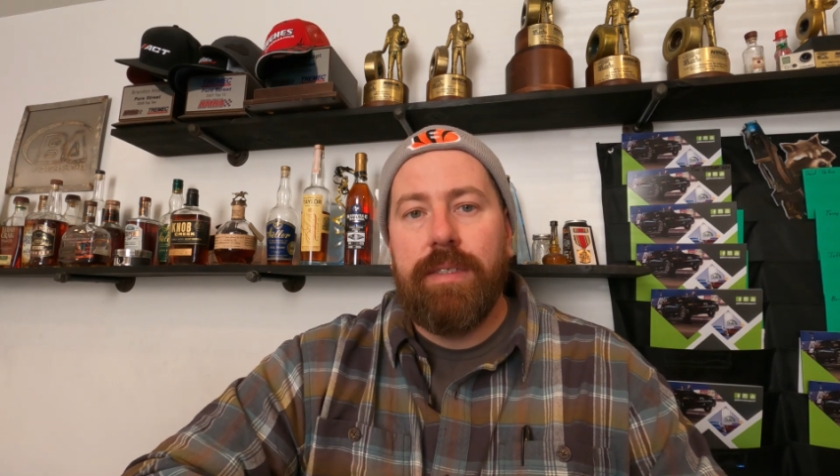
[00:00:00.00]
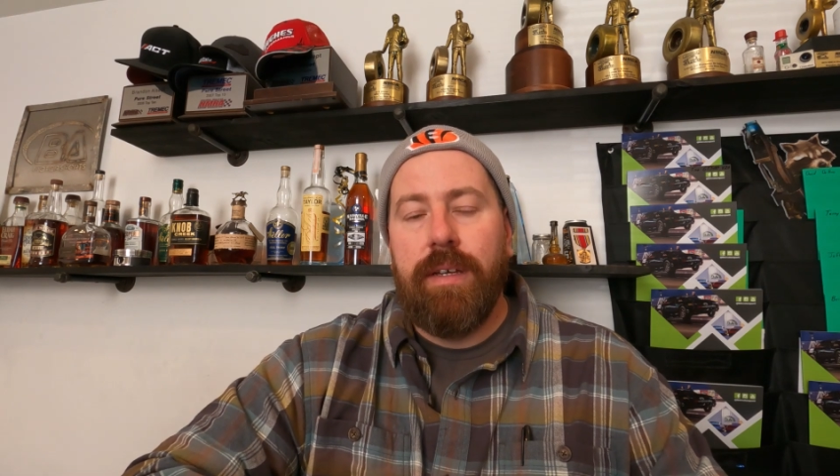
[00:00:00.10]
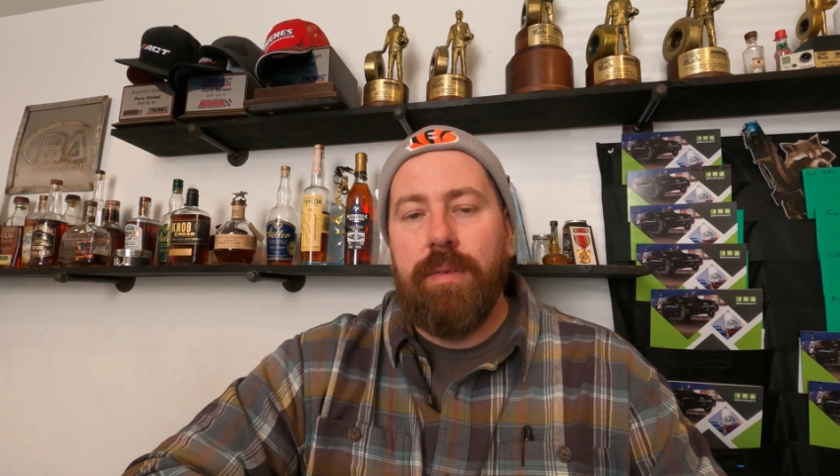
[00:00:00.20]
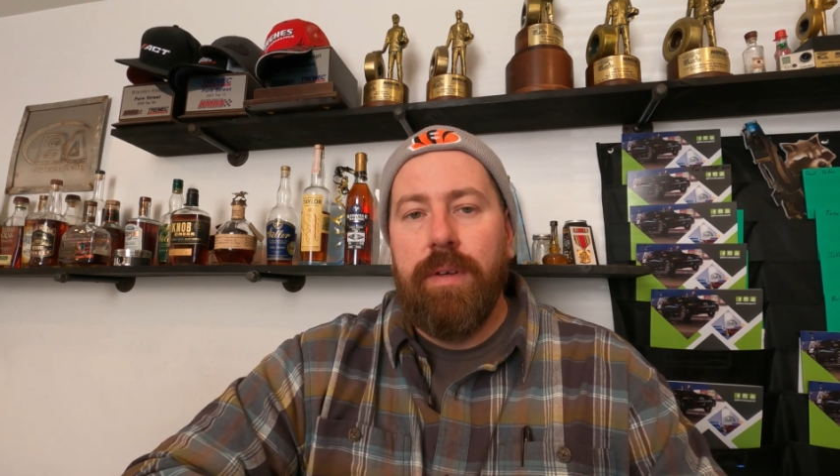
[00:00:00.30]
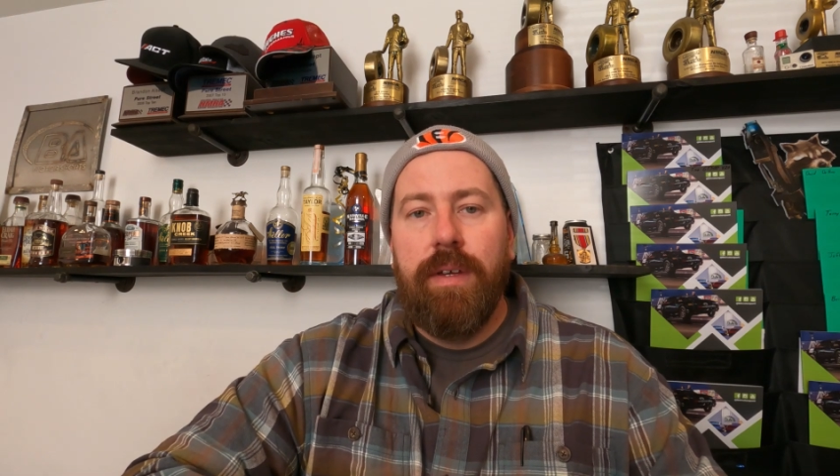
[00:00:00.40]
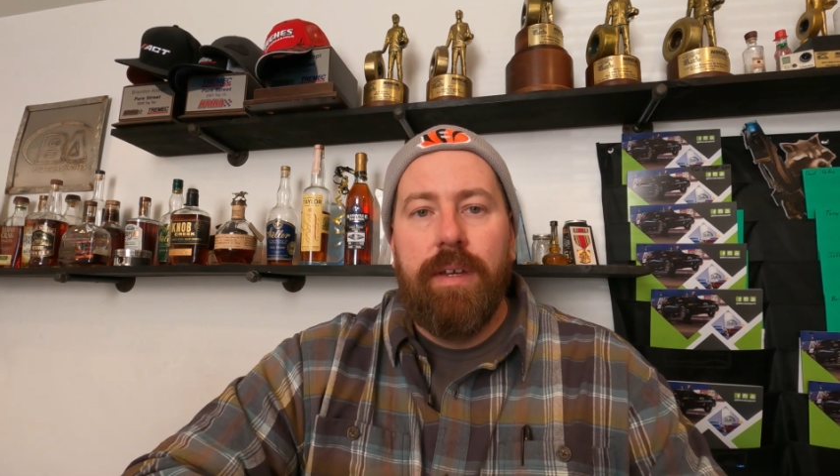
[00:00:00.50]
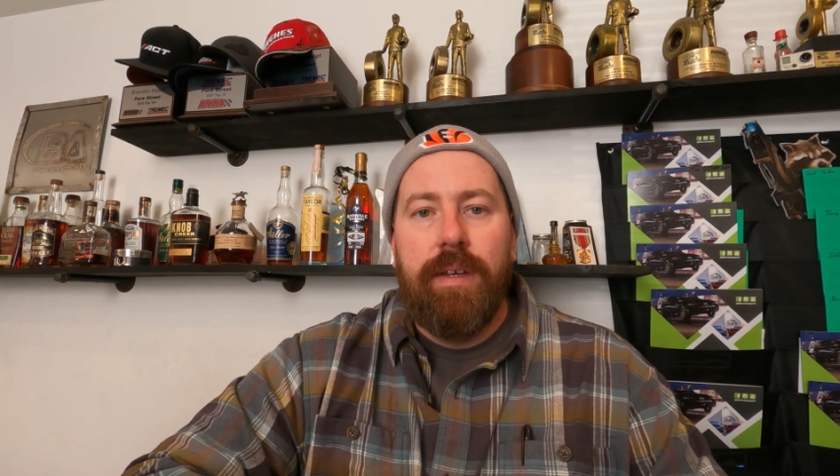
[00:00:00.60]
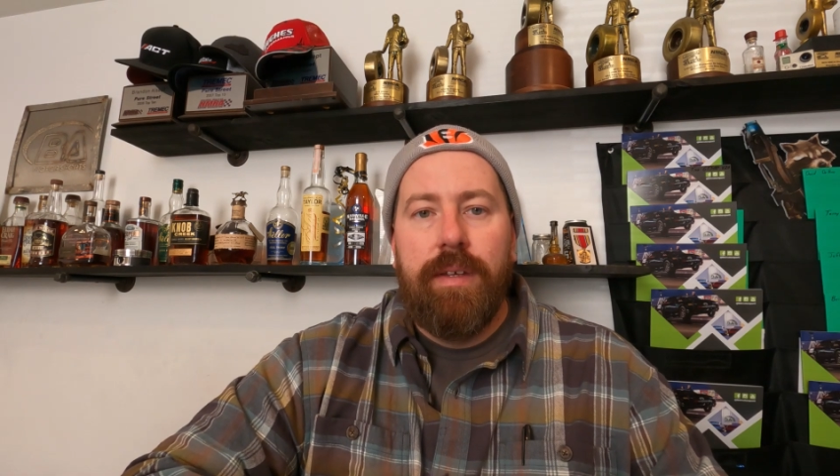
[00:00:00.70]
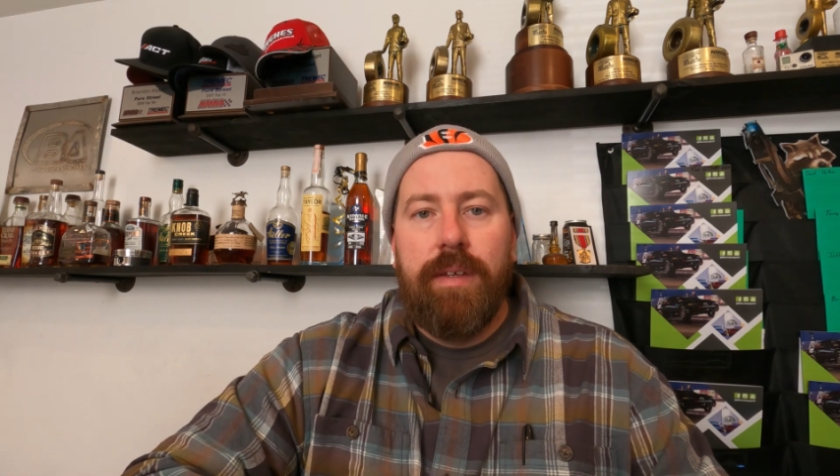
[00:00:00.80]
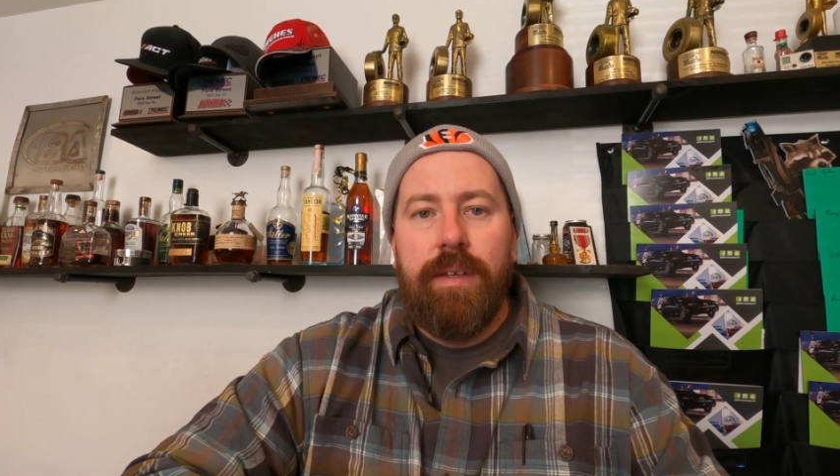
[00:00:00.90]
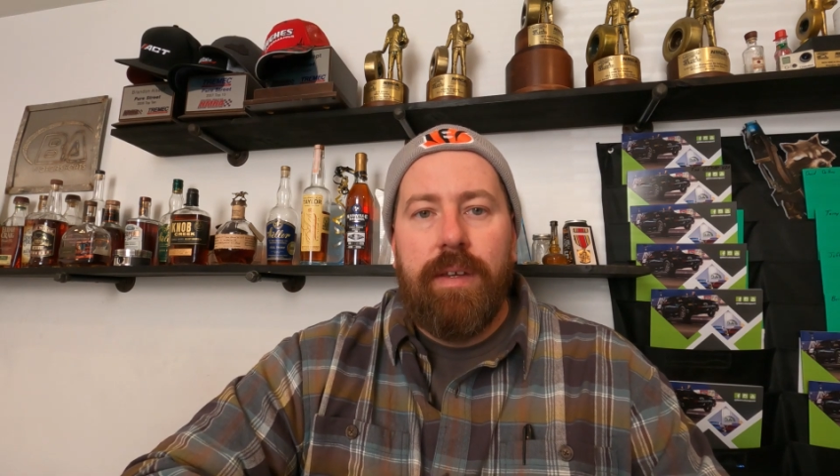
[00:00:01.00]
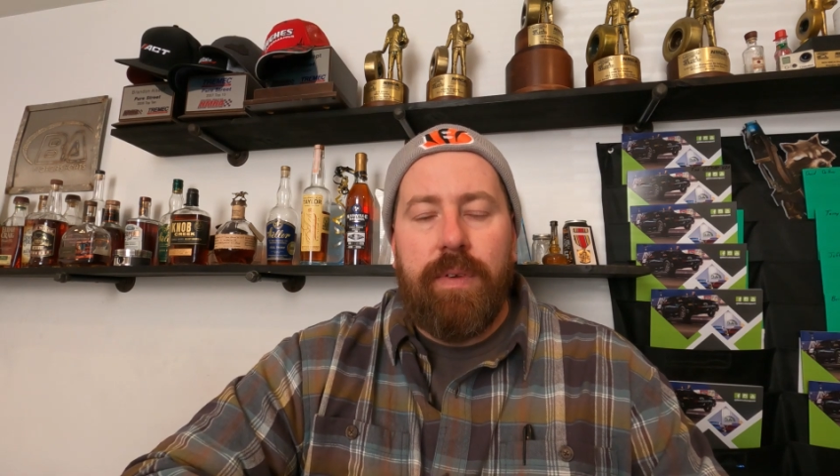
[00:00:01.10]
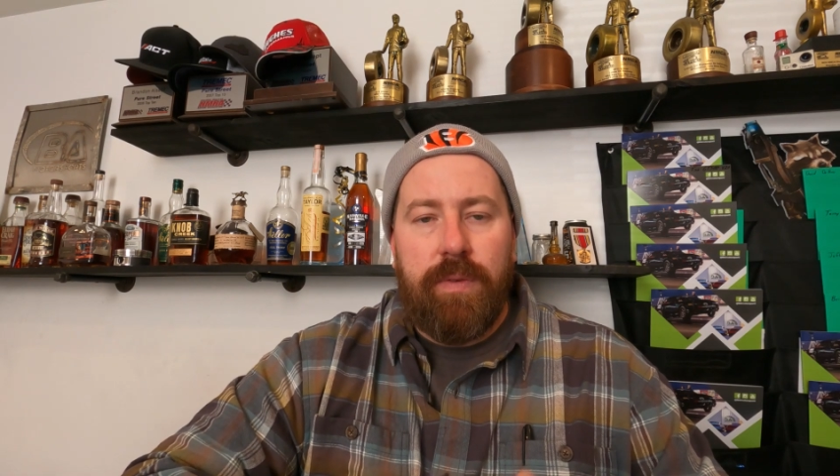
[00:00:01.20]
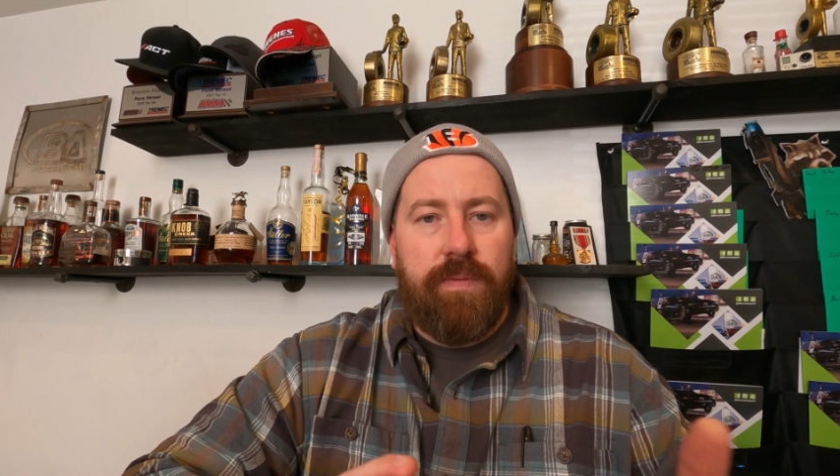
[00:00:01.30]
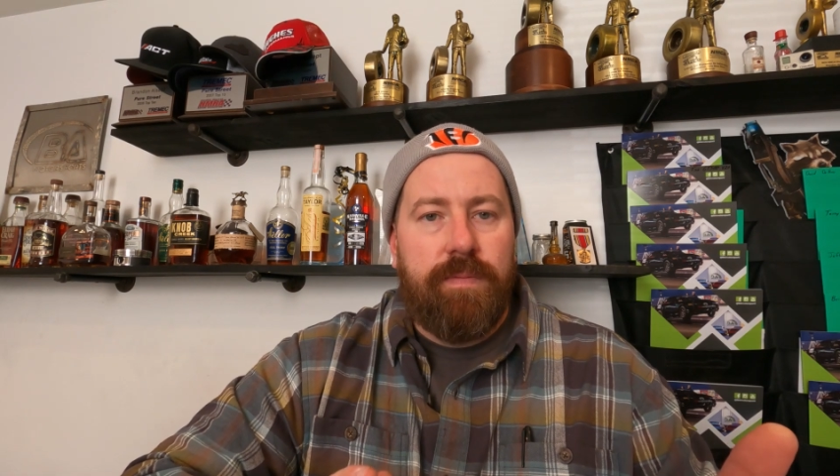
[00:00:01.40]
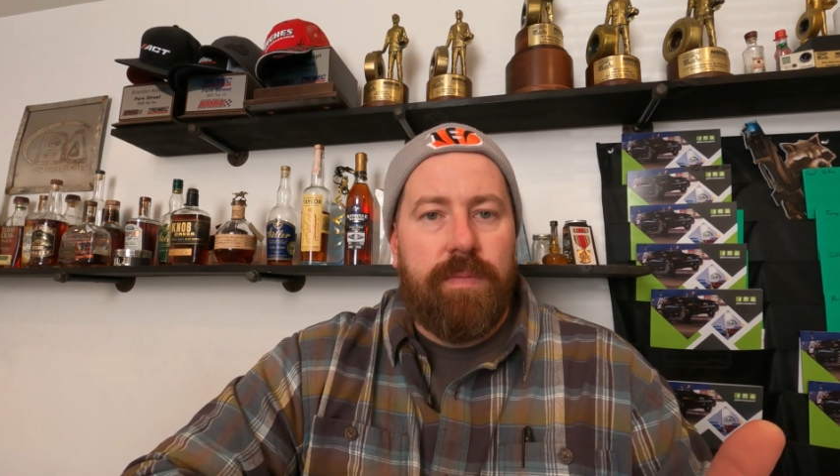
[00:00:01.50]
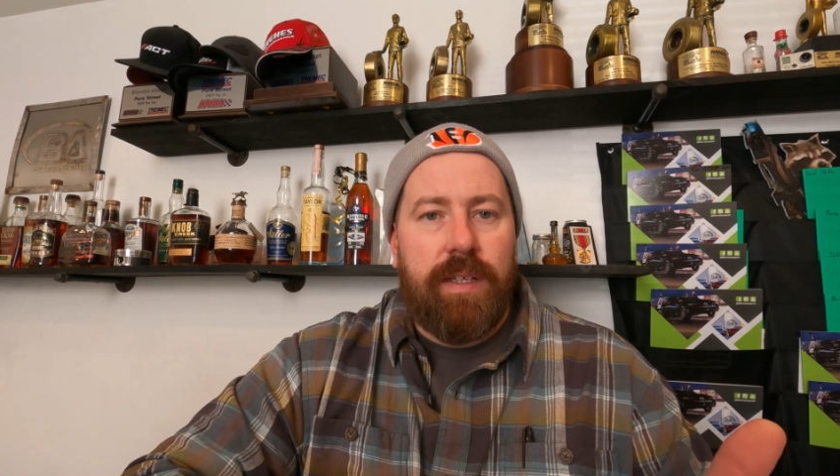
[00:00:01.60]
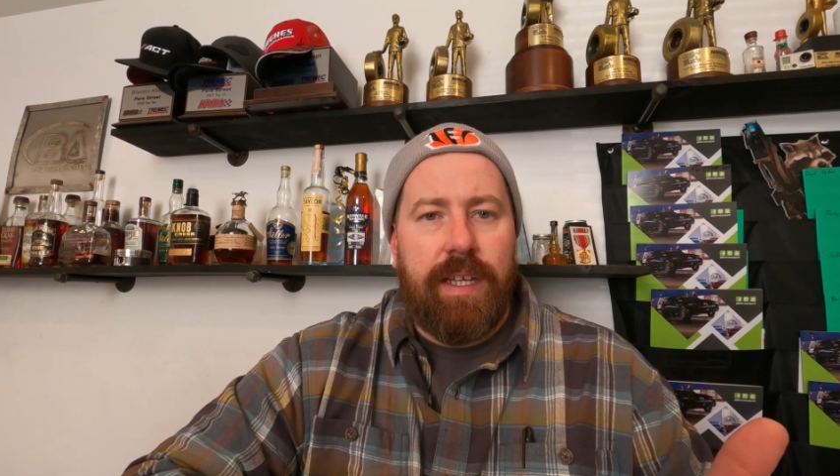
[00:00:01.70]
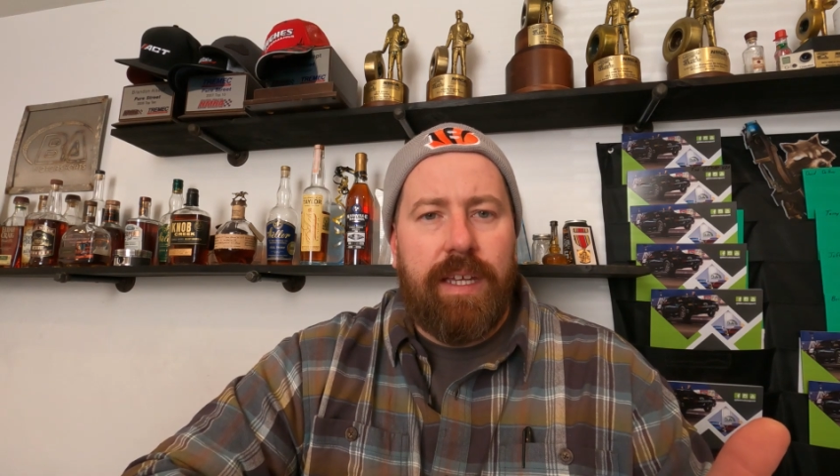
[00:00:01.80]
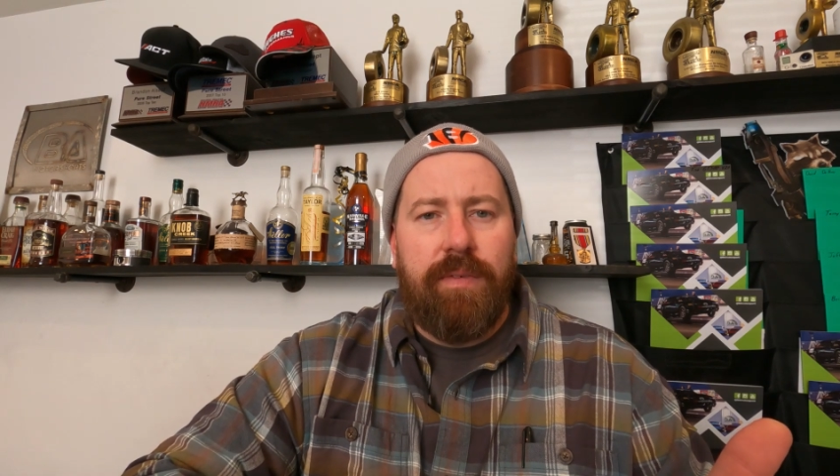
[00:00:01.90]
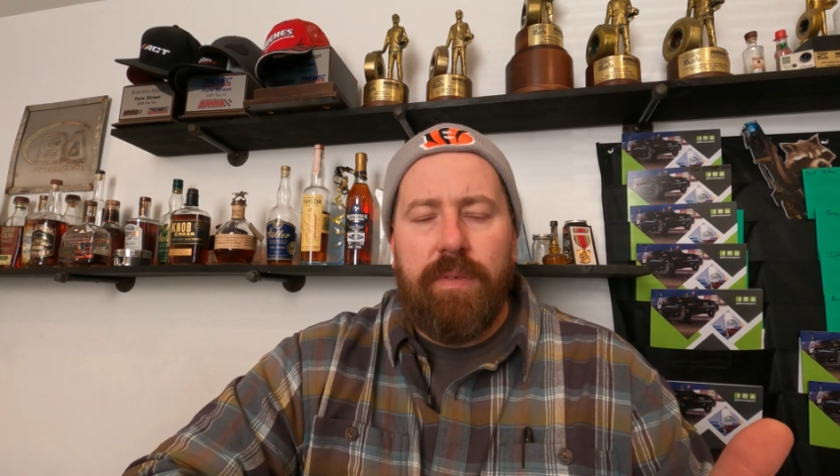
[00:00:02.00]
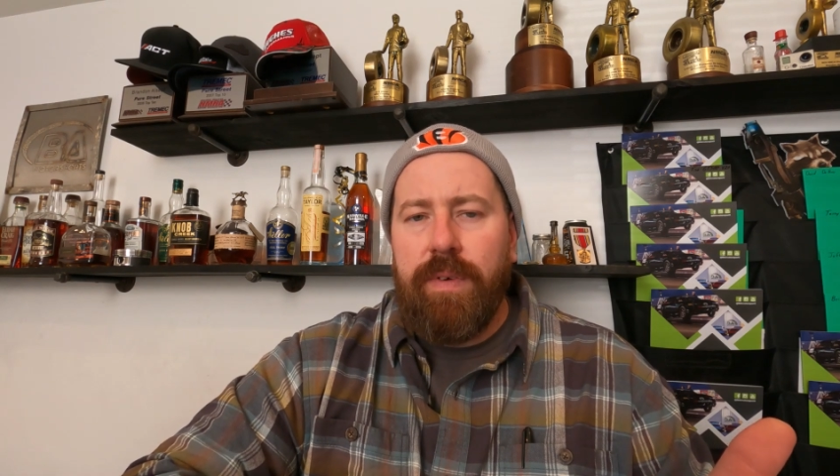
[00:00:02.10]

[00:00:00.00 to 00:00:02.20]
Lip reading: So if you